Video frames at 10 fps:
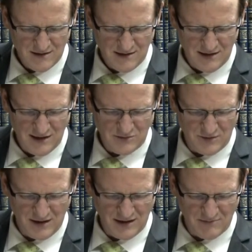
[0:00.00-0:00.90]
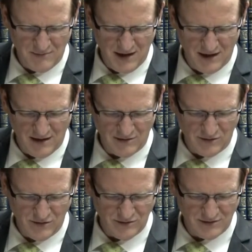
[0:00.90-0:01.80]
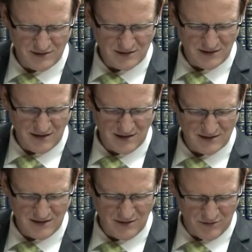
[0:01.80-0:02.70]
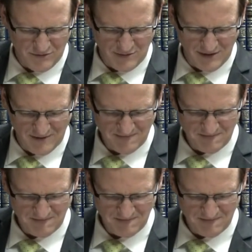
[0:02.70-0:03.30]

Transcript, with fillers: and each bring a male goat as a sin offering.